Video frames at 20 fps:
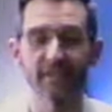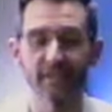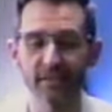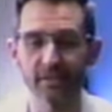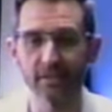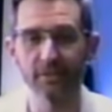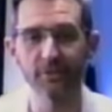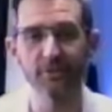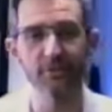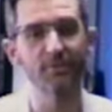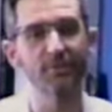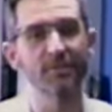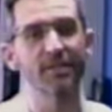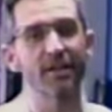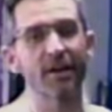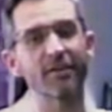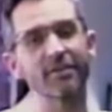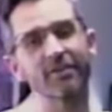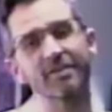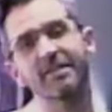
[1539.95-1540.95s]
concludes
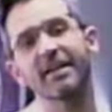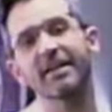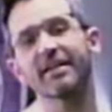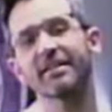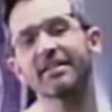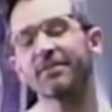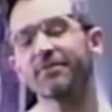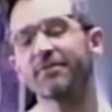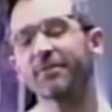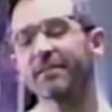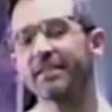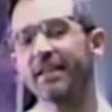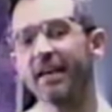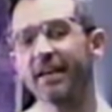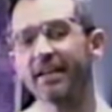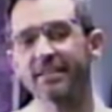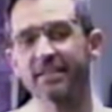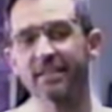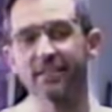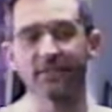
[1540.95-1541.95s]
our scientific
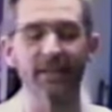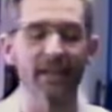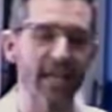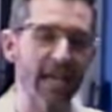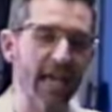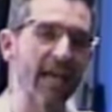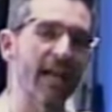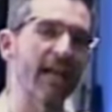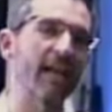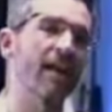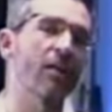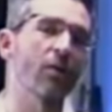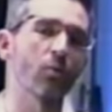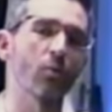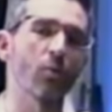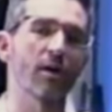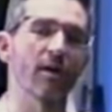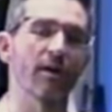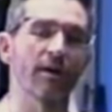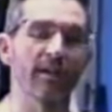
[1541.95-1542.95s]
test of the Canon
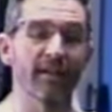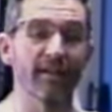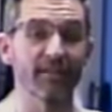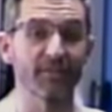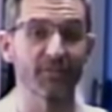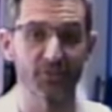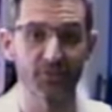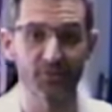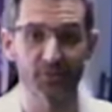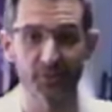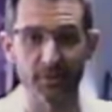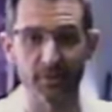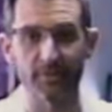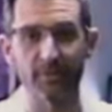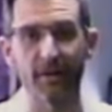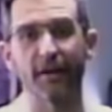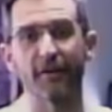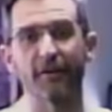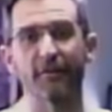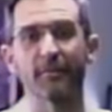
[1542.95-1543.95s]
L1 in a studio
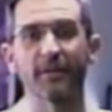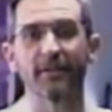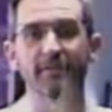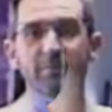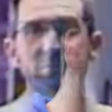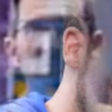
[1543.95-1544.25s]
environment.